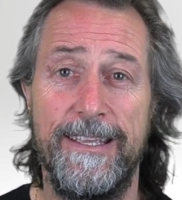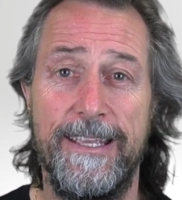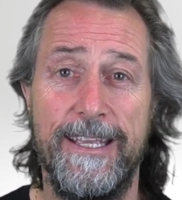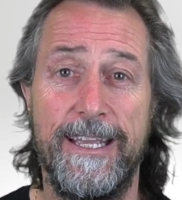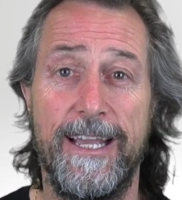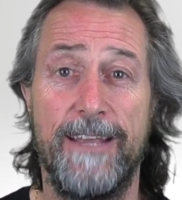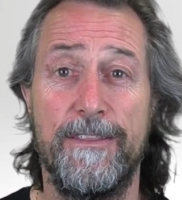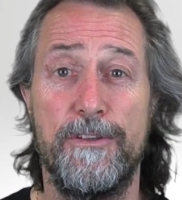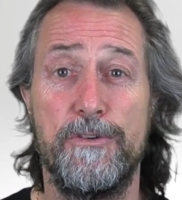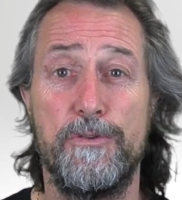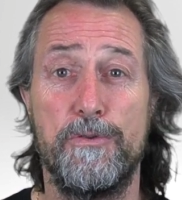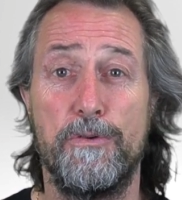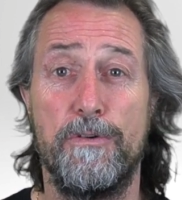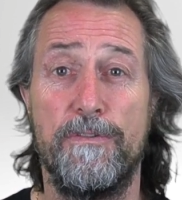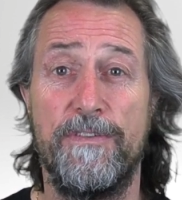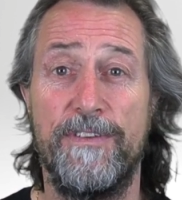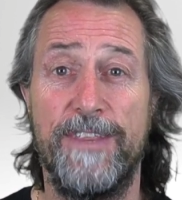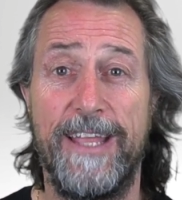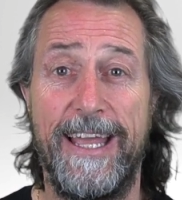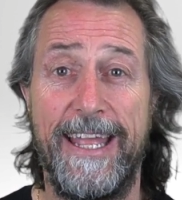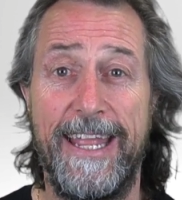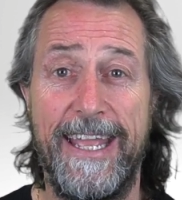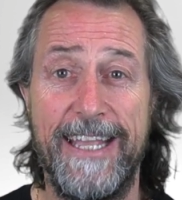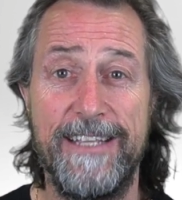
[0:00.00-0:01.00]
You're going to draw for
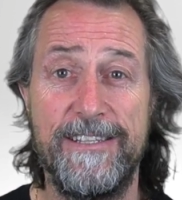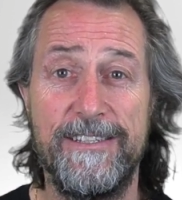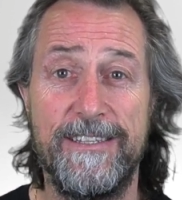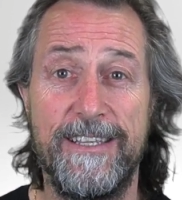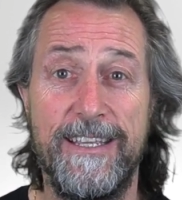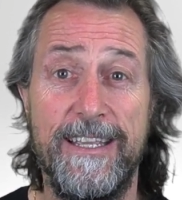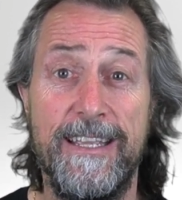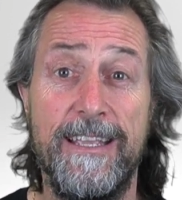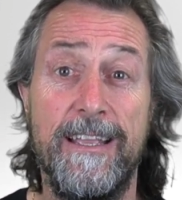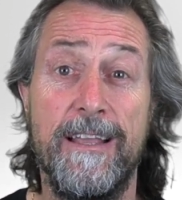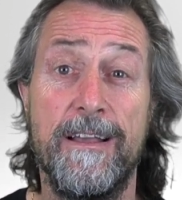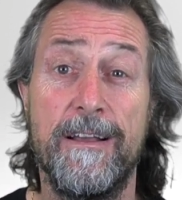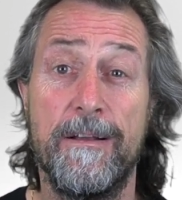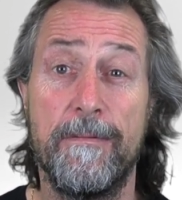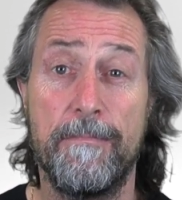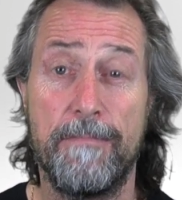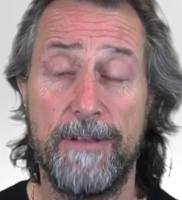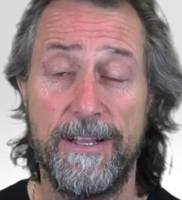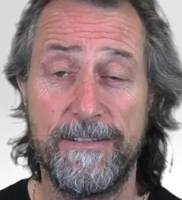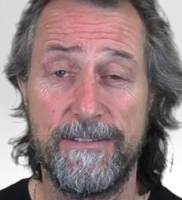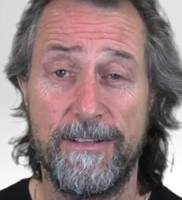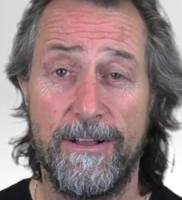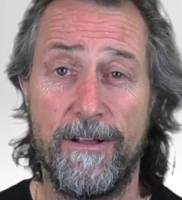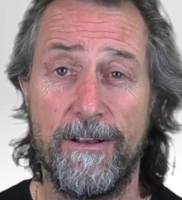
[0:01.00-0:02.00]
that Esky
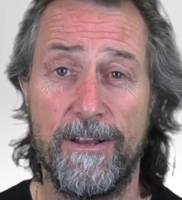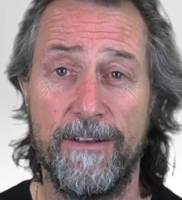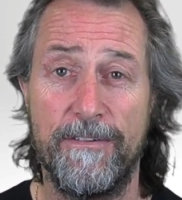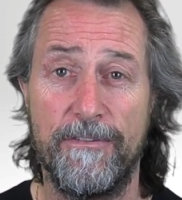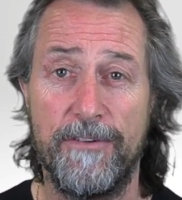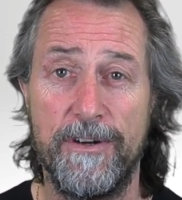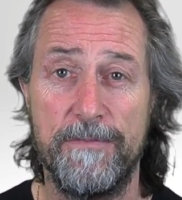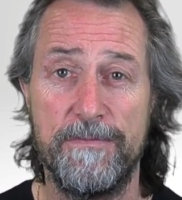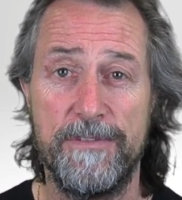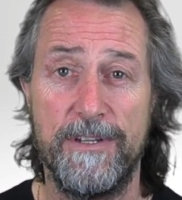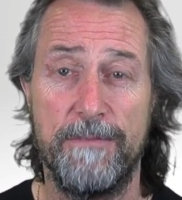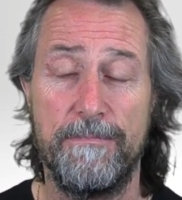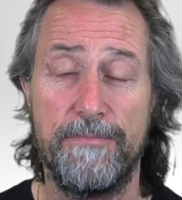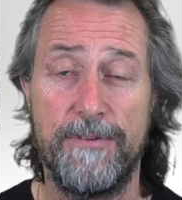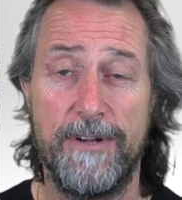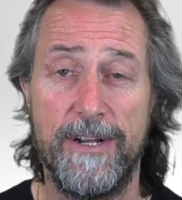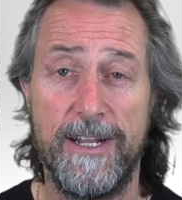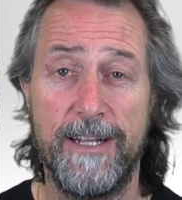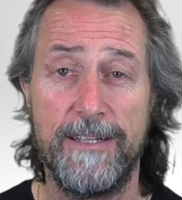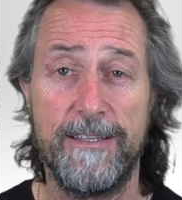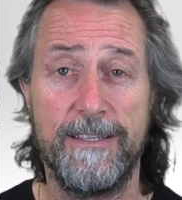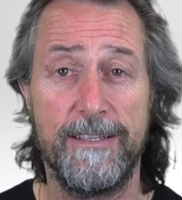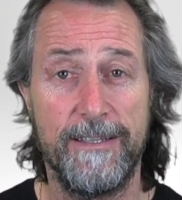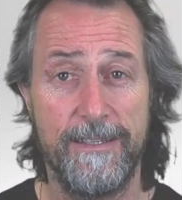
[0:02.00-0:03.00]
plus a whole lot of GripSet
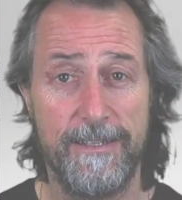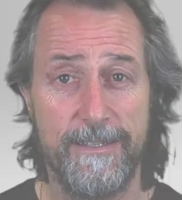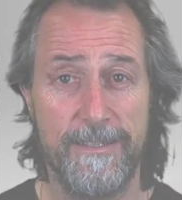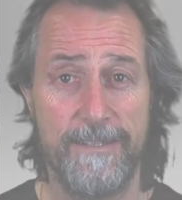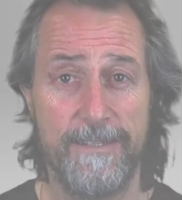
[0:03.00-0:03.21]
product.